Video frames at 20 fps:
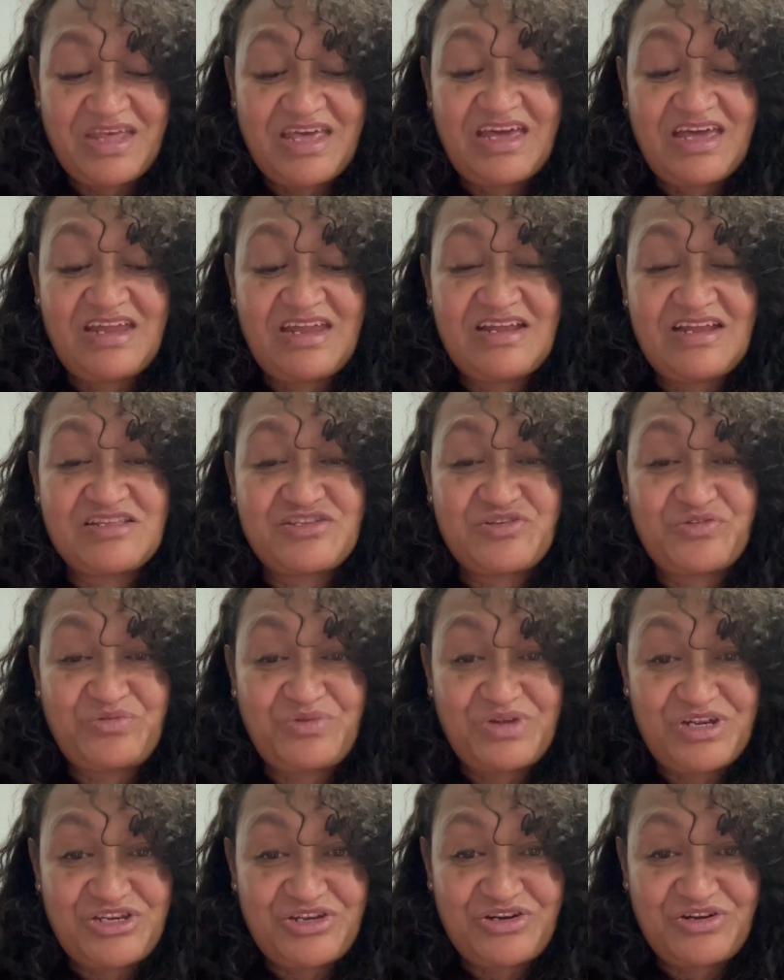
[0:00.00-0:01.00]
In its
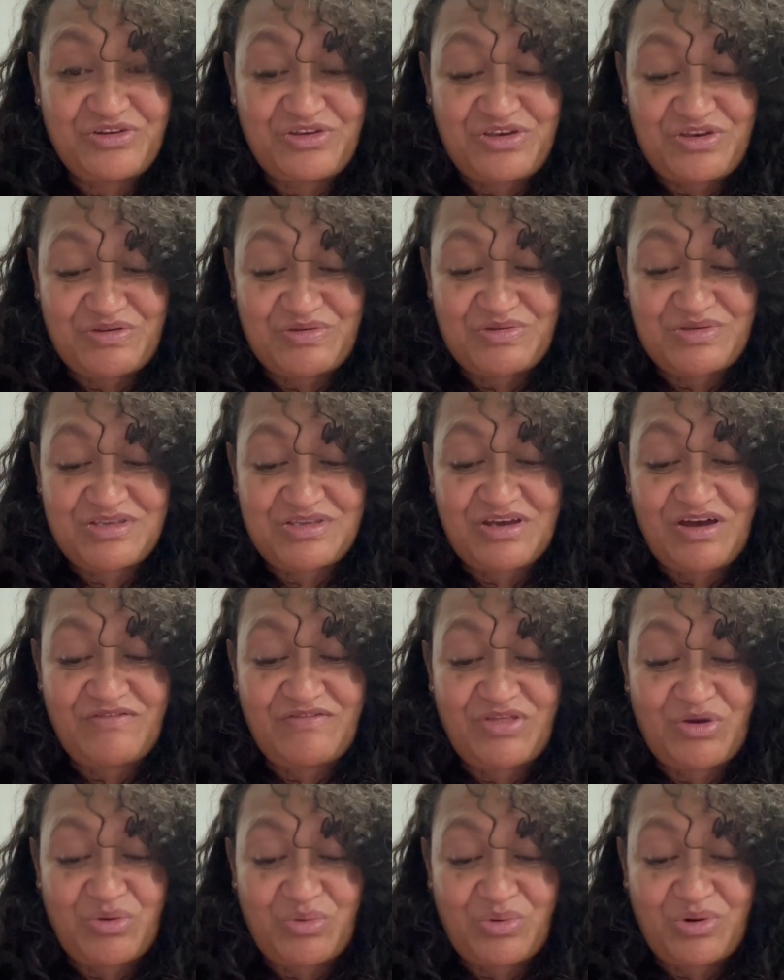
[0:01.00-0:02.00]
original use
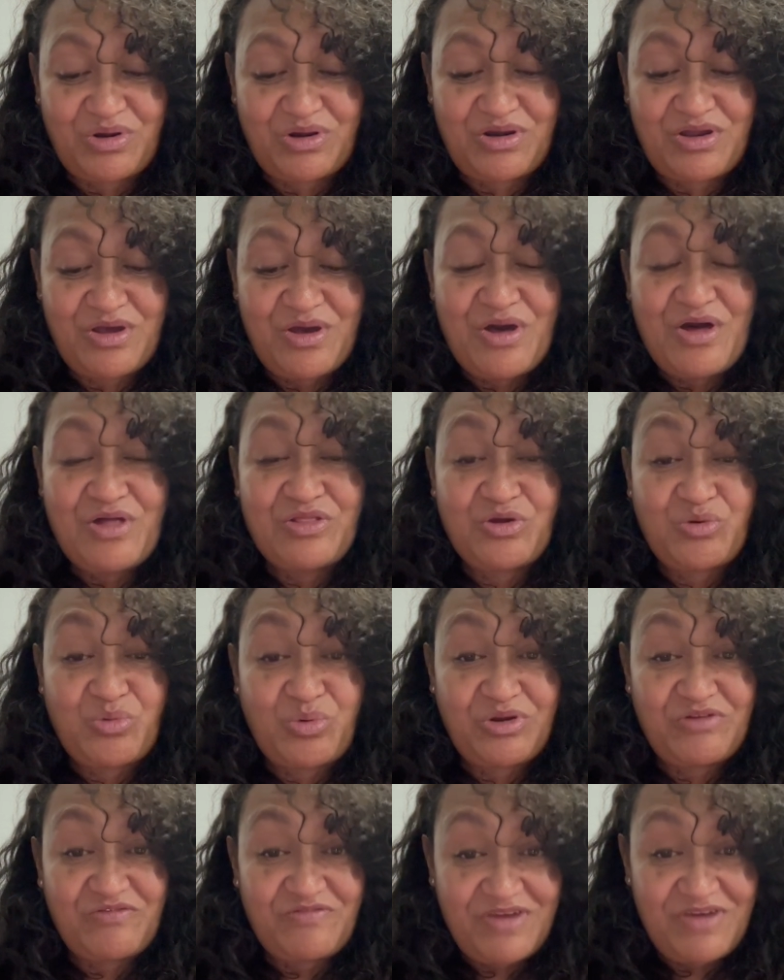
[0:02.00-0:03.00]
of the word, the
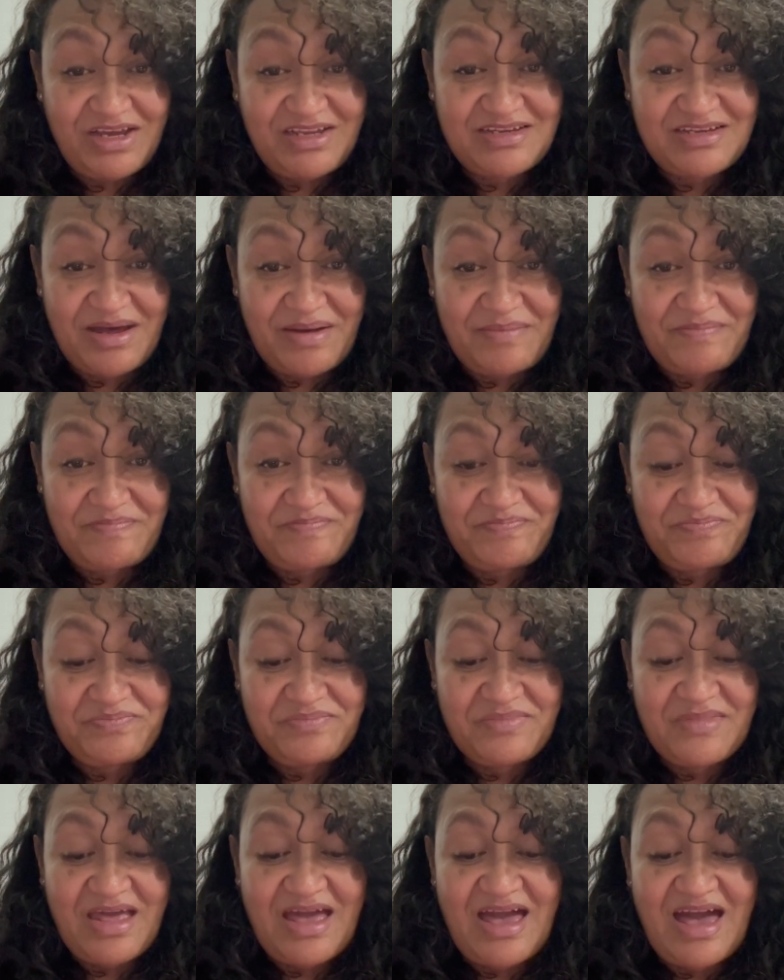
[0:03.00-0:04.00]
word victim
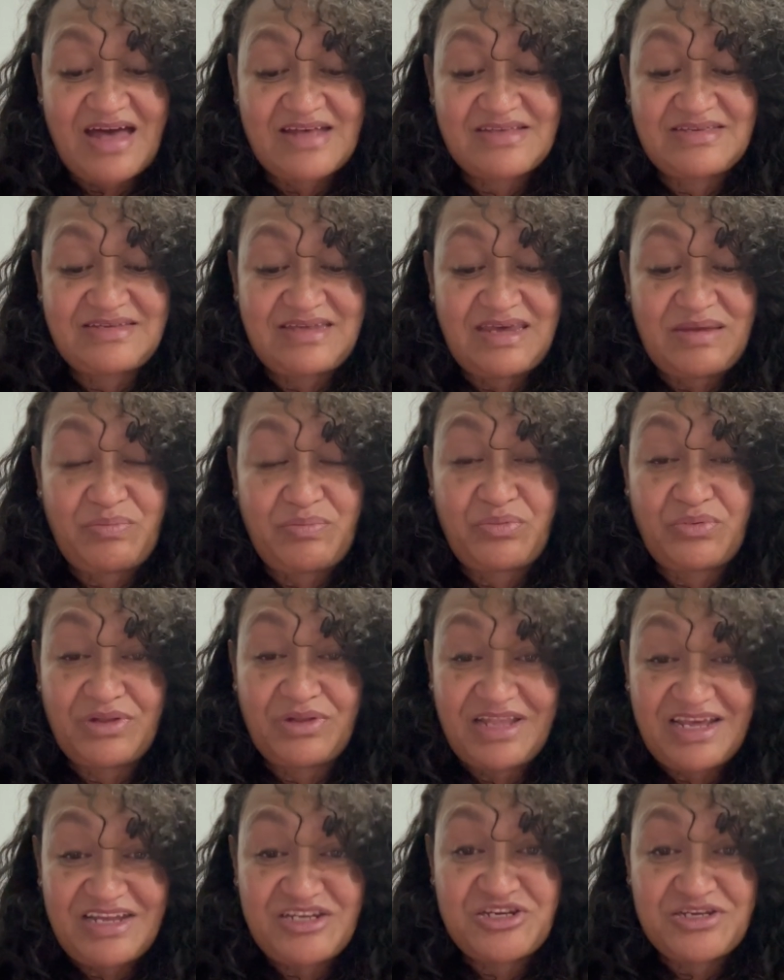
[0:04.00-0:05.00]
has deep
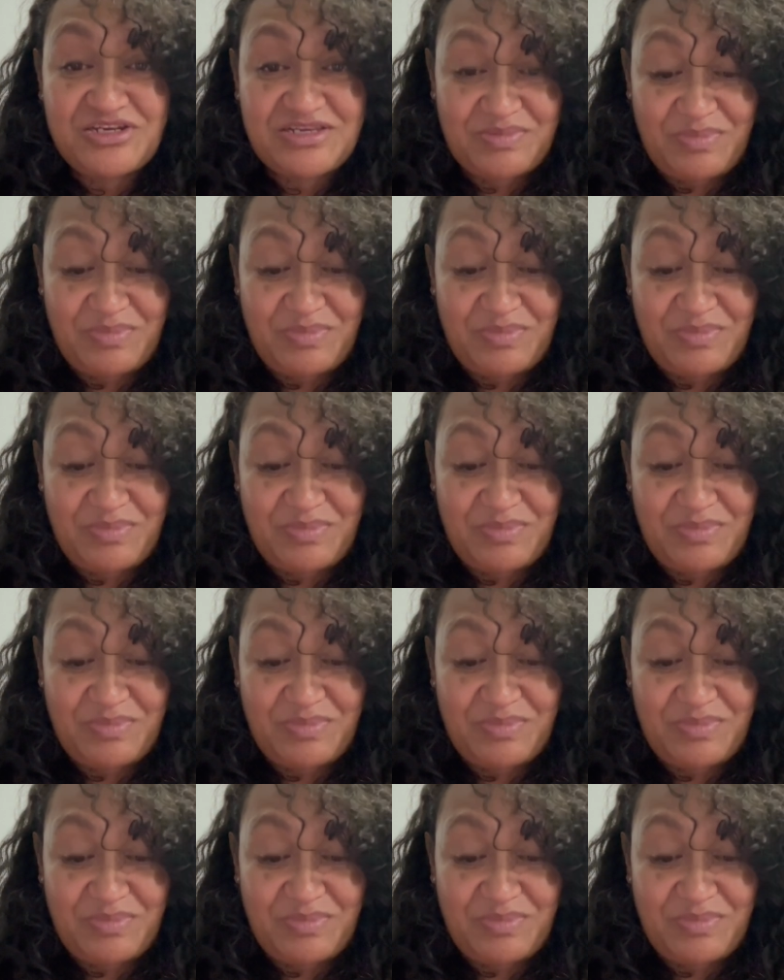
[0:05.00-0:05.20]
religious